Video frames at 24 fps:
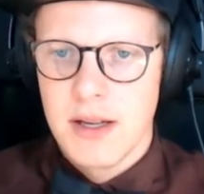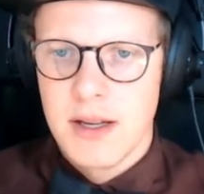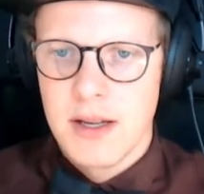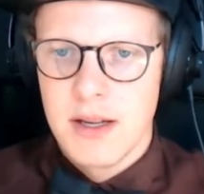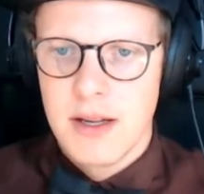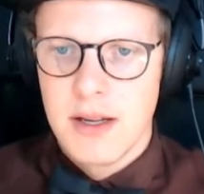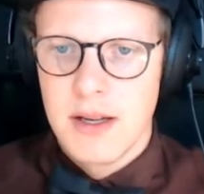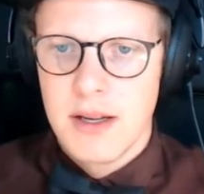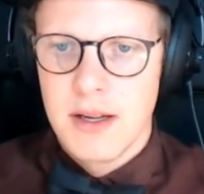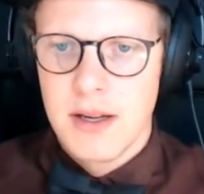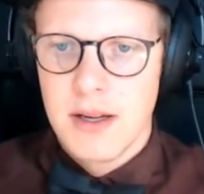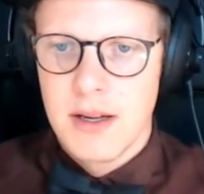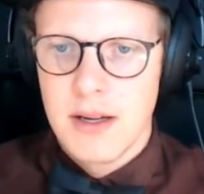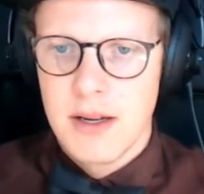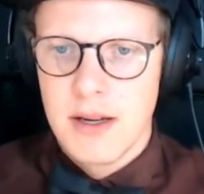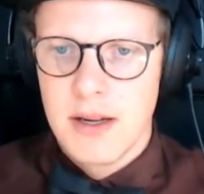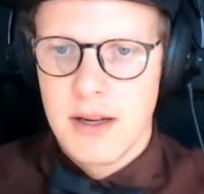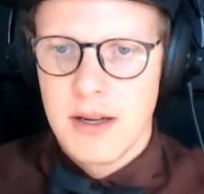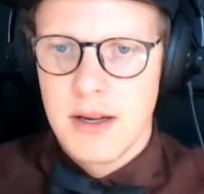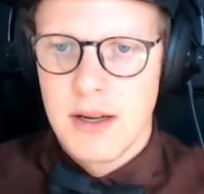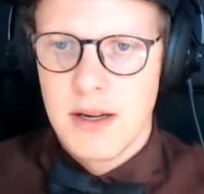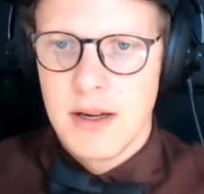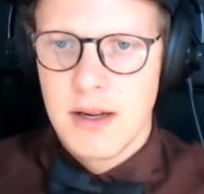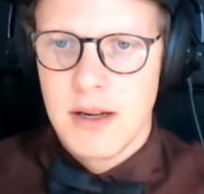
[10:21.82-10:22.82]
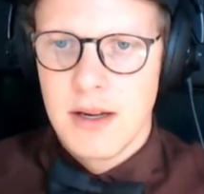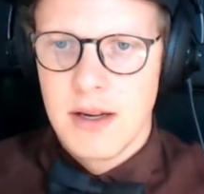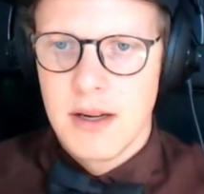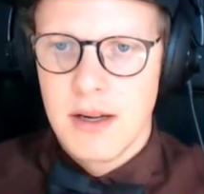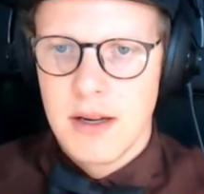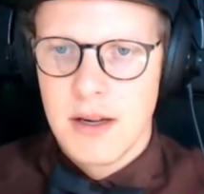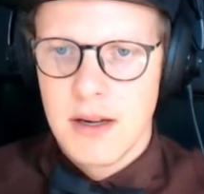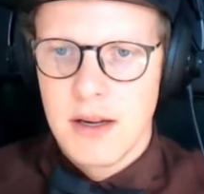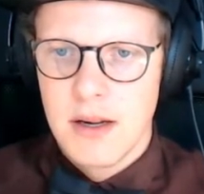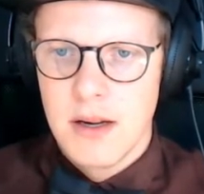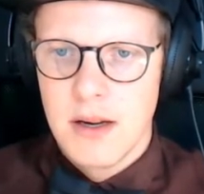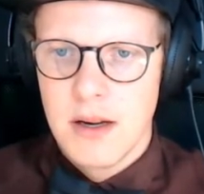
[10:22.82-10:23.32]

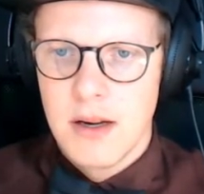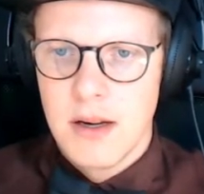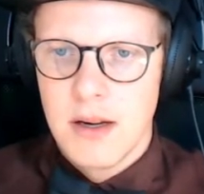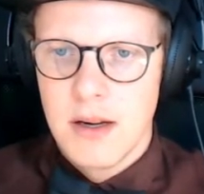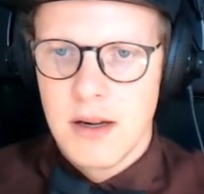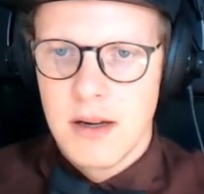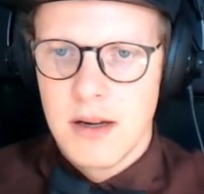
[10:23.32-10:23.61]
(silence)